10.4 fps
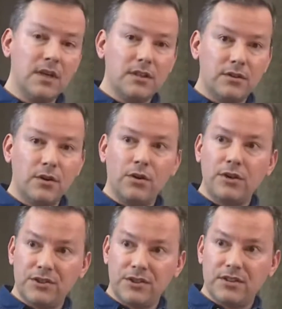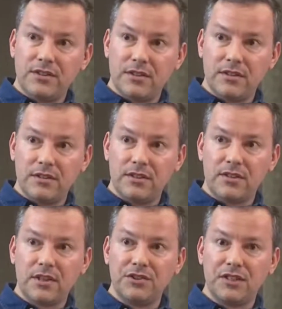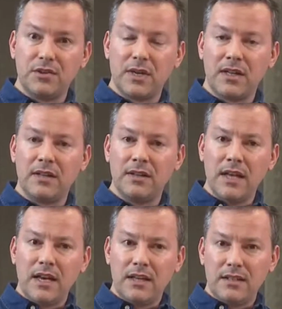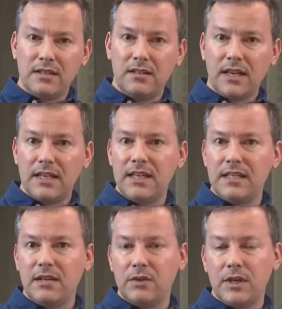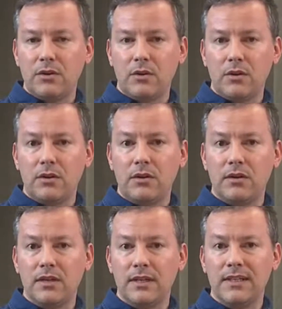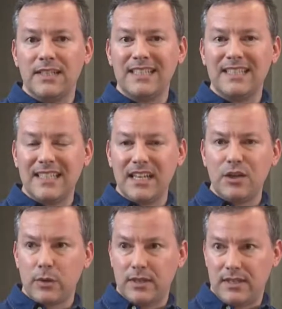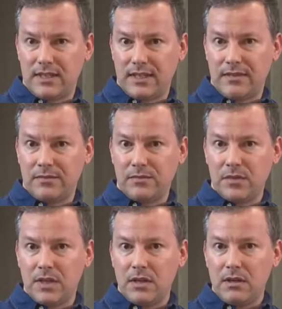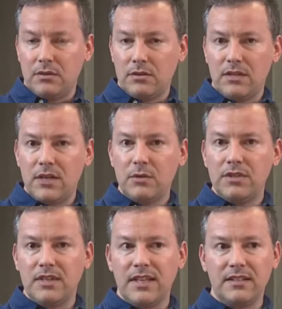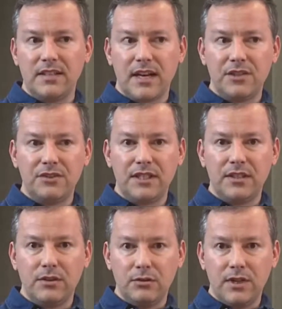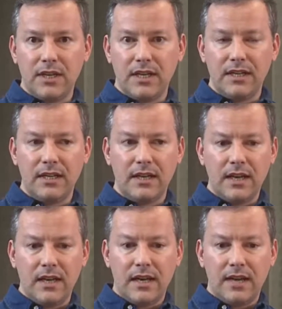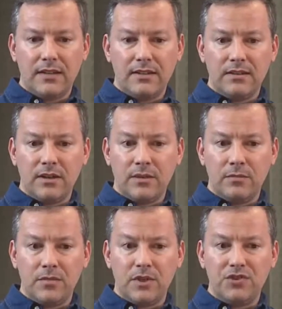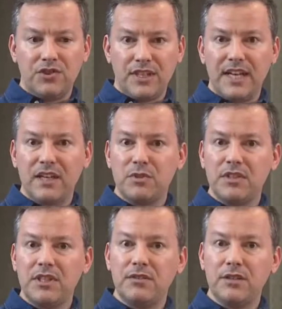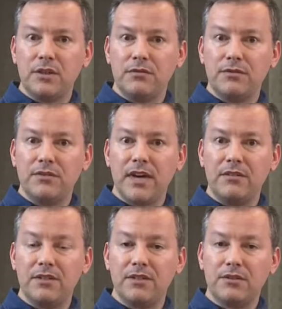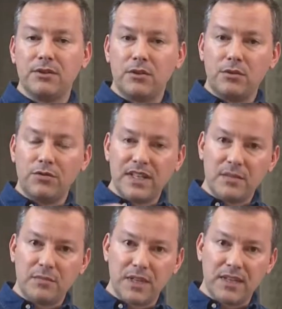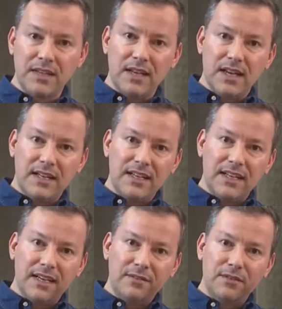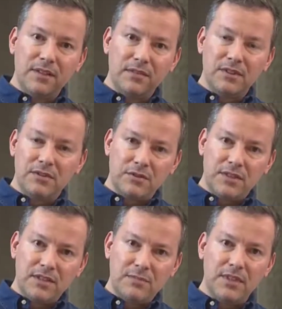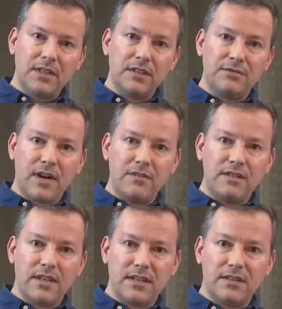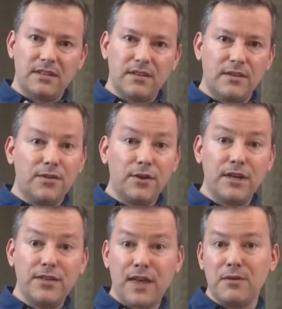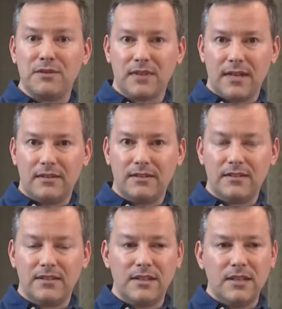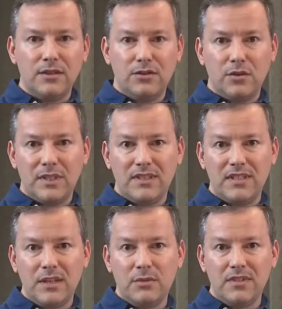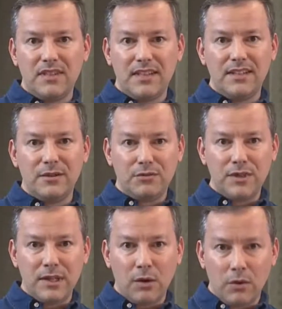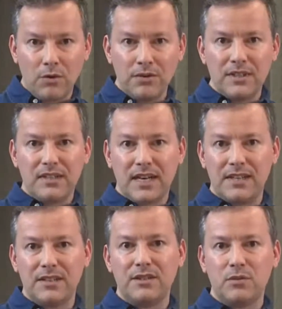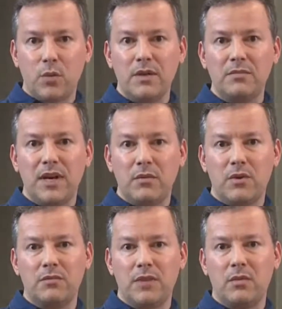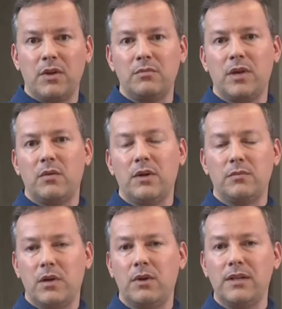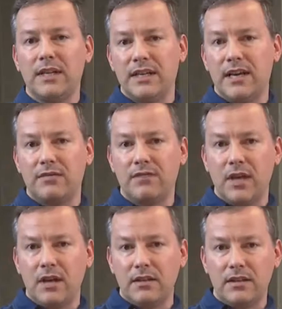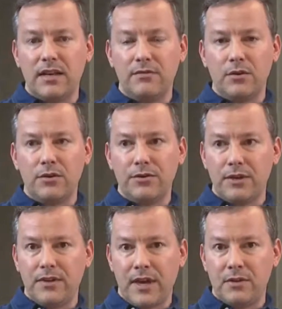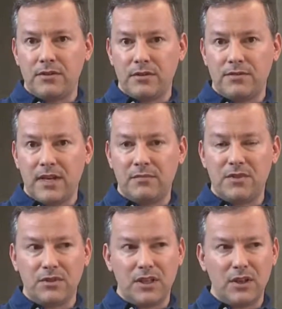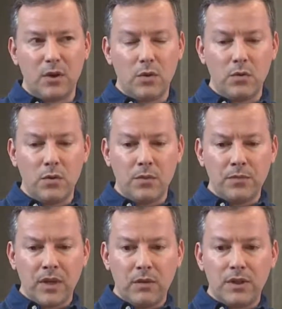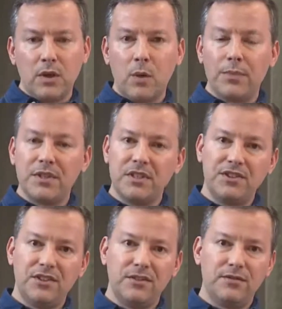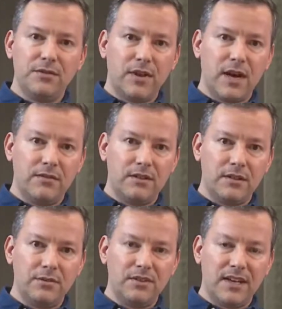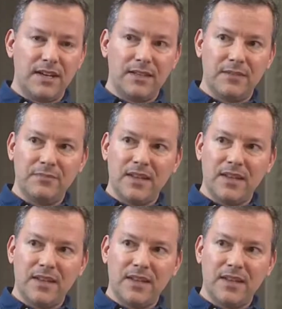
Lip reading: the origins discussion as well. That's a technique that we call sequencing. So sequencing is actually looking at the genetic material of the virus, so the whole recipe. And then you get, so this particular virus has 30,000 letters. So with sequencing, you read all these letters one by one by one by one by one, and you have, till you have all 30,000 of them, so you know what the composition of the virus looks like.